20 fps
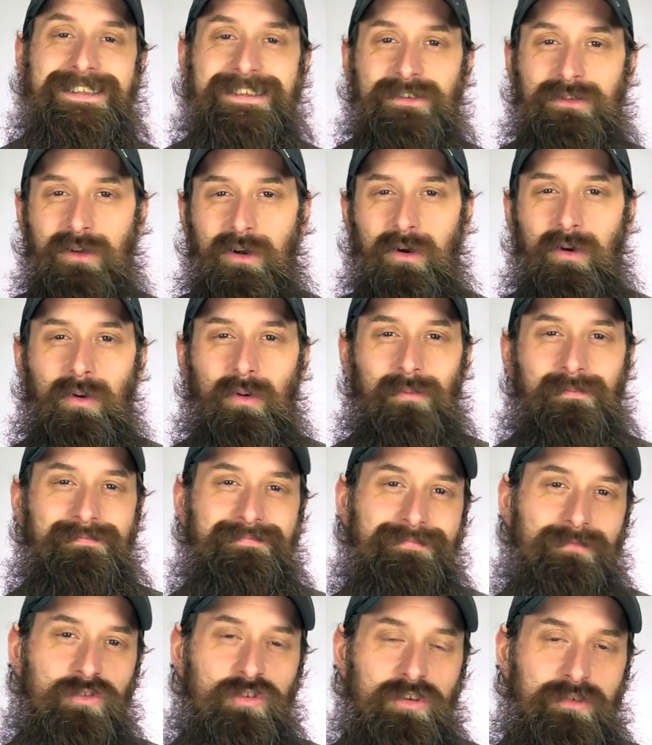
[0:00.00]
So
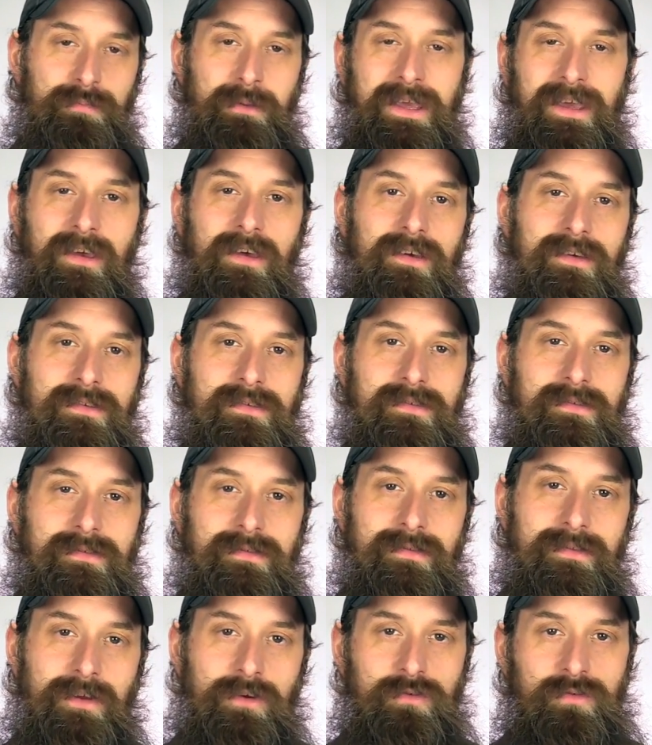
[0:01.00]
just because
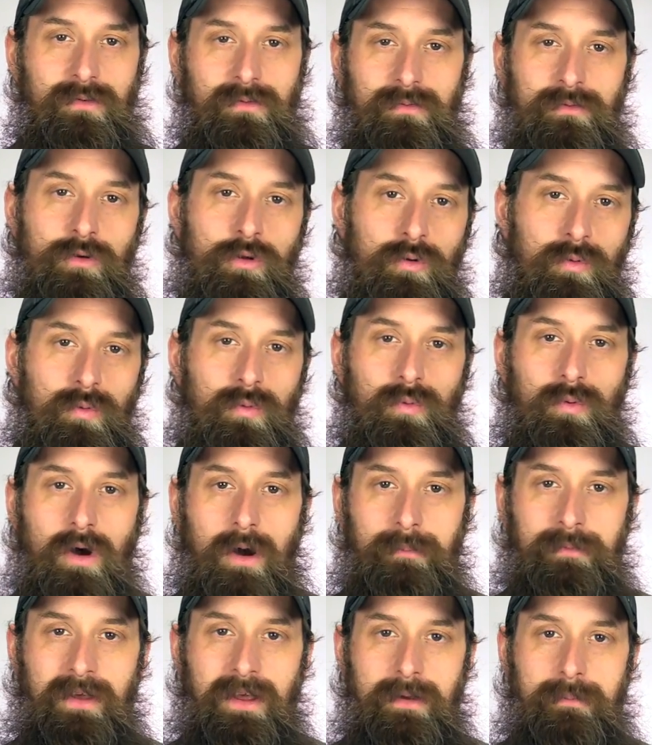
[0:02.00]
there's a new
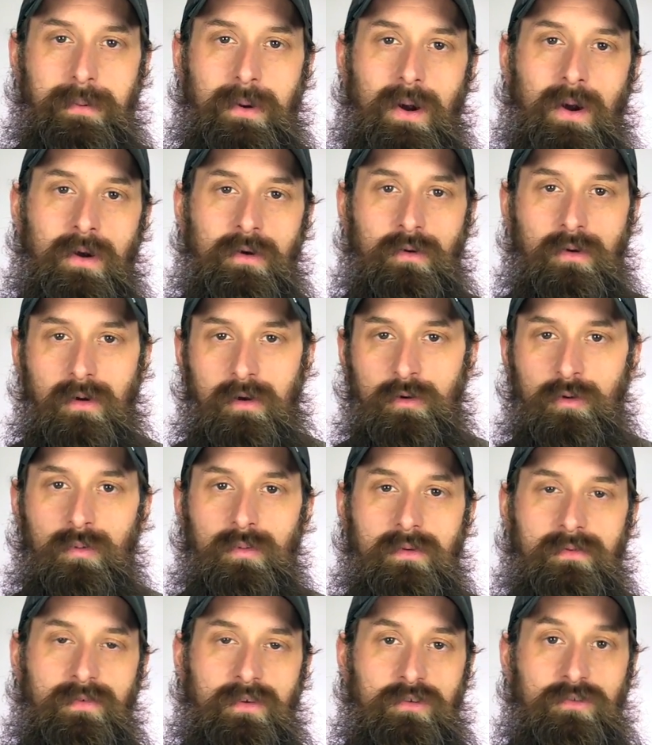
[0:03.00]
updated part or a new
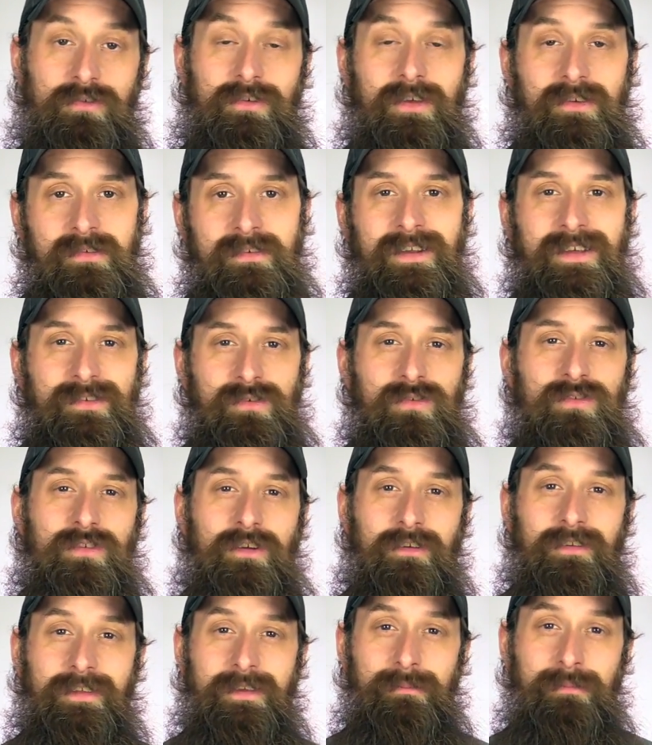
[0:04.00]
revision doesn't
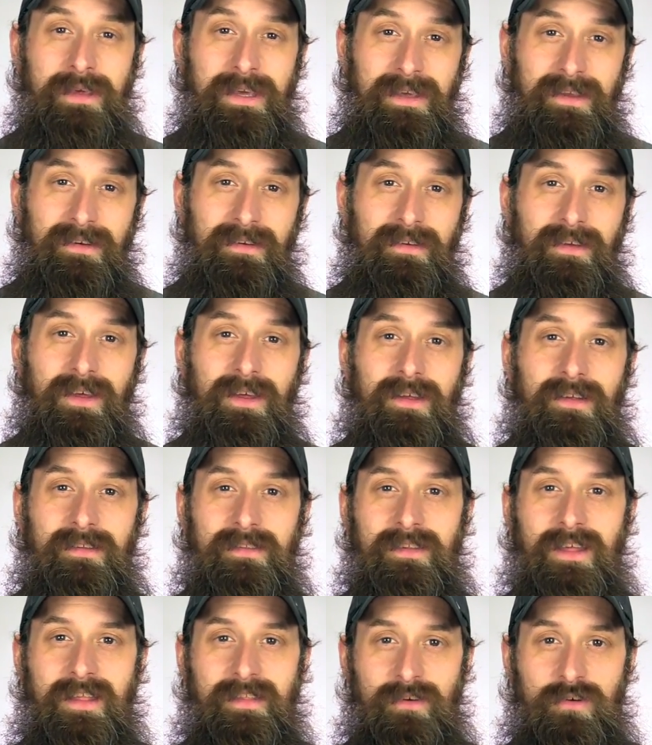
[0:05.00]
necessarily mean
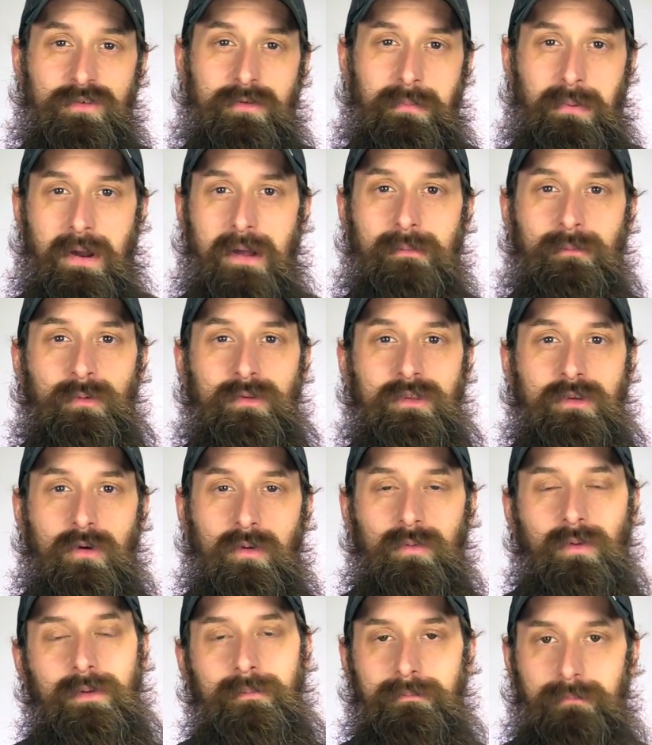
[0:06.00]
that there's a problem with the
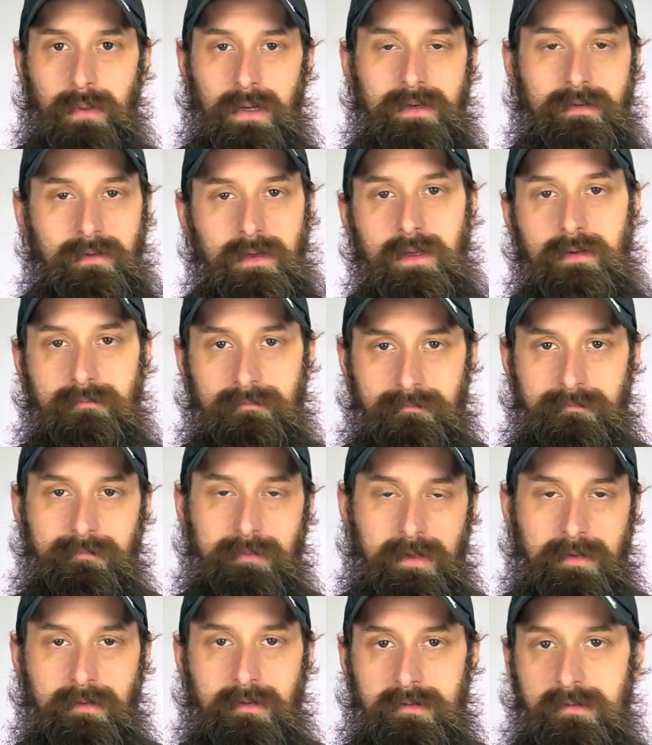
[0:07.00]
old one, but it,
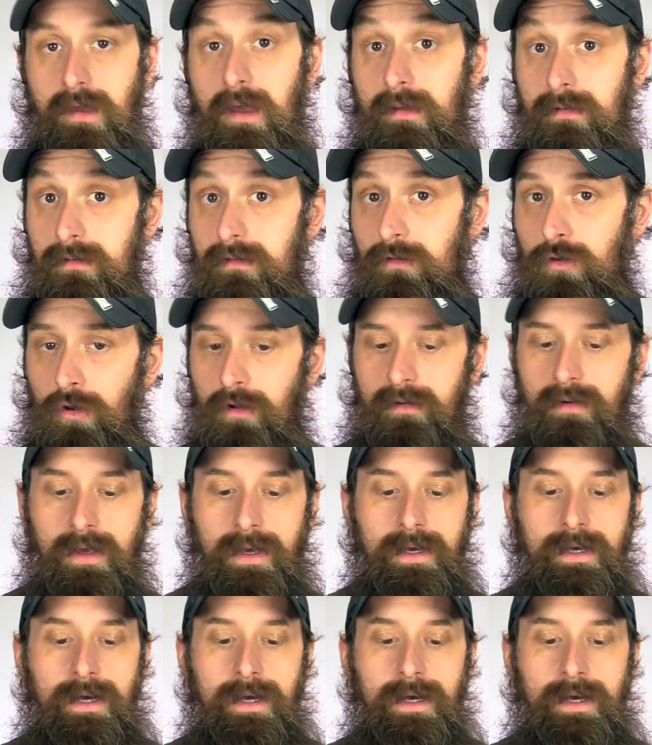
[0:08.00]
in this case, could.